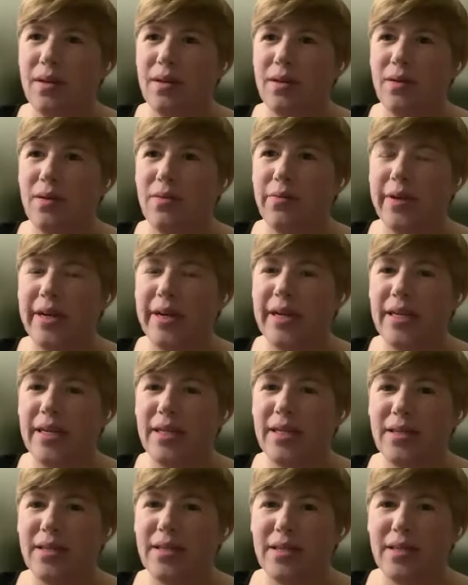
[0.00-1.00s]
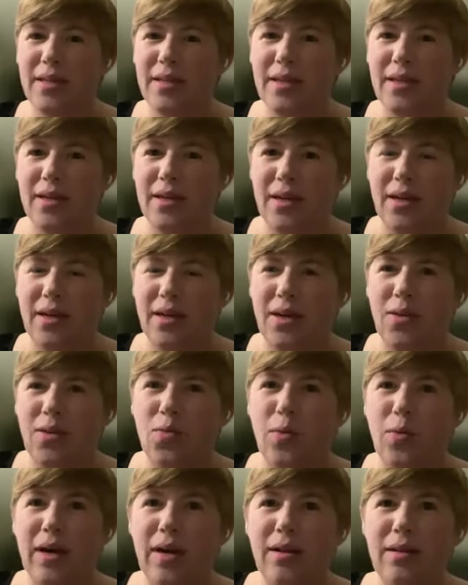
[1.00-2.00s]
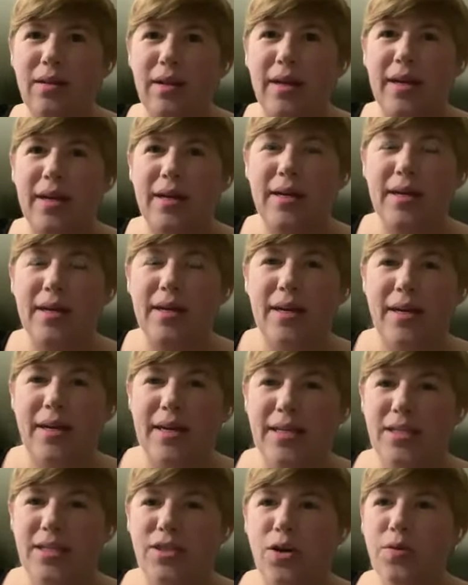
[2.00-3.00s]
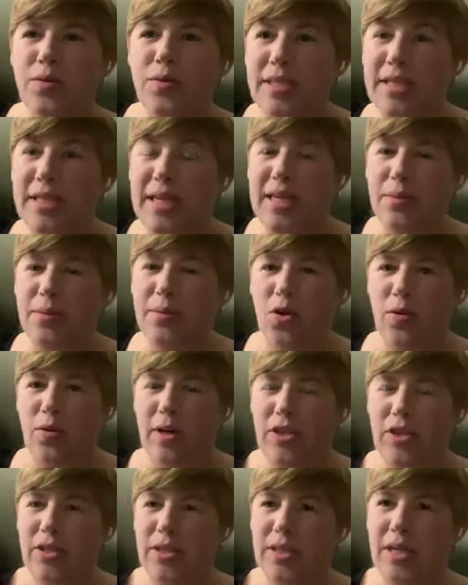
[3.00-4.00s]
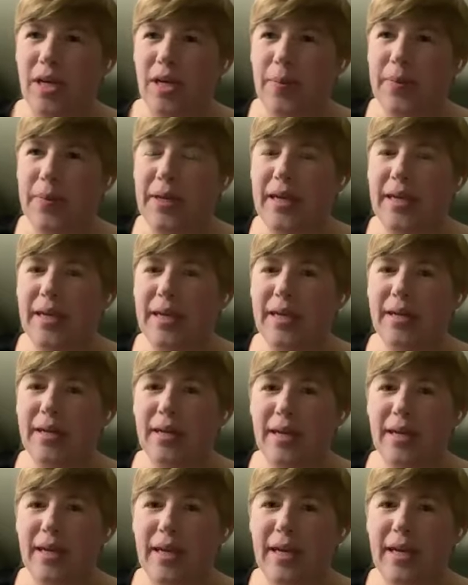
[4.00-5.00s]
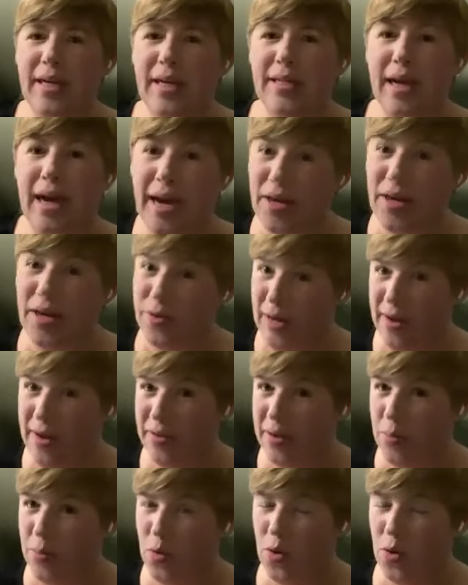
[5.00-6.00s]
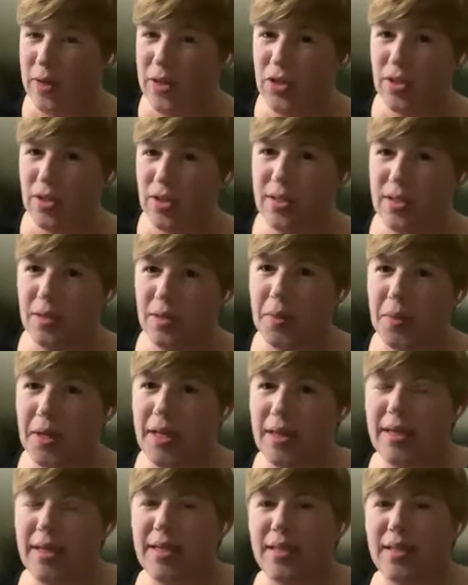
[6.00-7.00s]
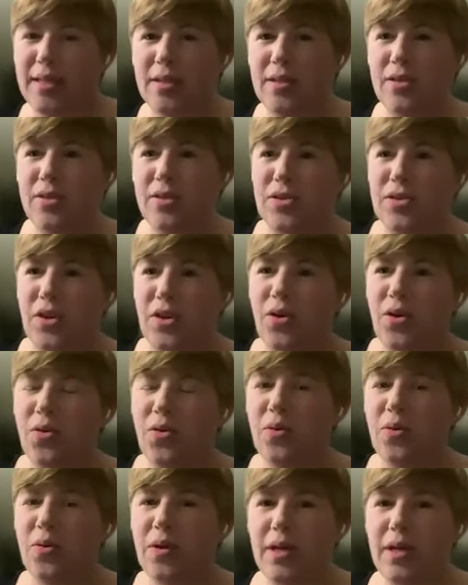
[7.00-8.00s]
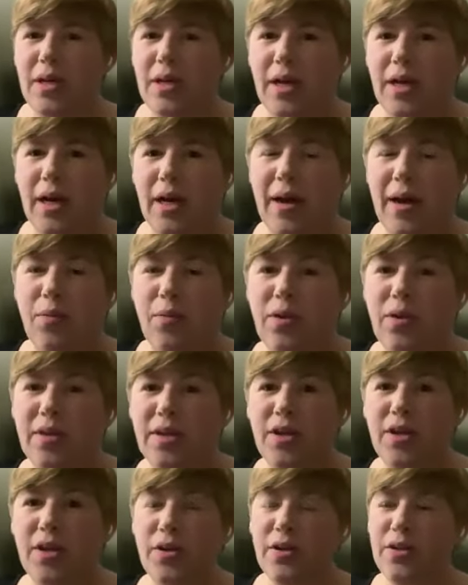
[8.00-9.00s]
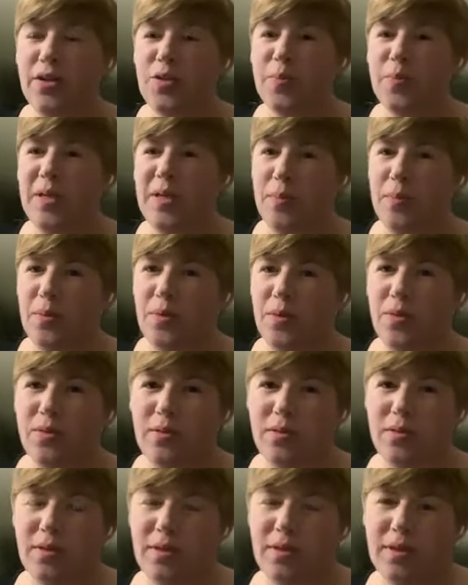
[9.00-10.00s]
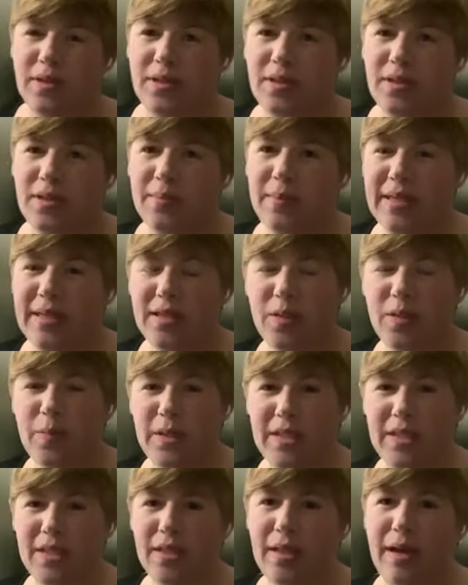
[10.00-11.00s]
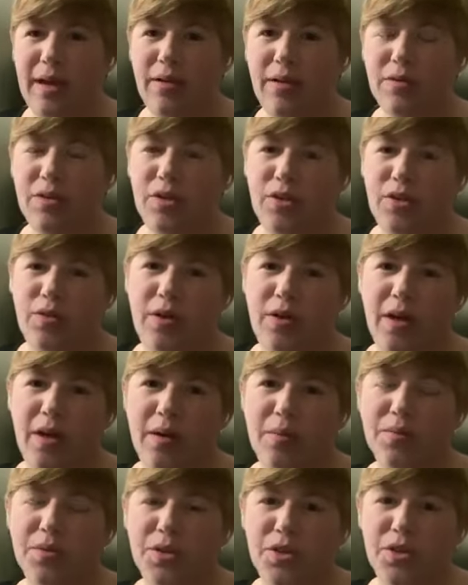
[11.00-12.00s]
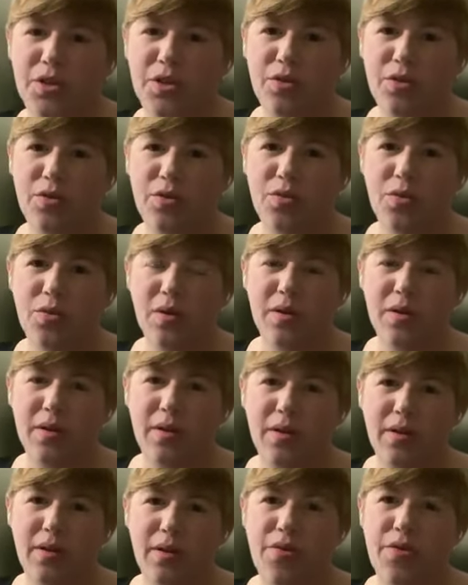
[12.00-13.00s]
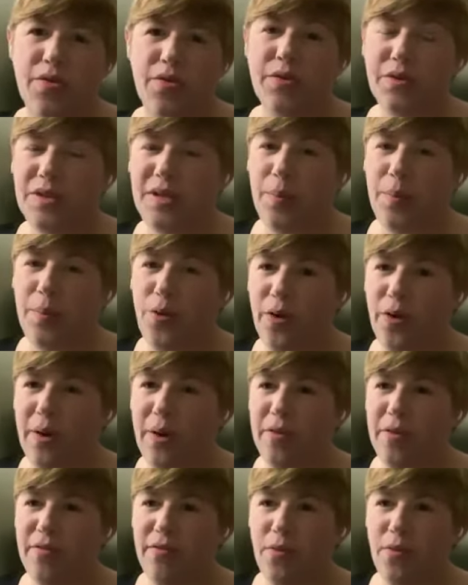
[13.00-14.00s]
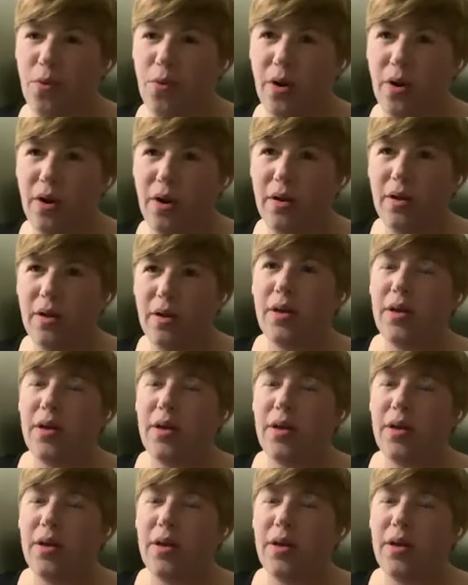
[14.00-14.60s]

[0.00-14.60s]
All right. Well, I don't see any more questions coming in, and I don't have any more questions on my list. So I will encourage people, as space allows, to come to the Thursday program at 4.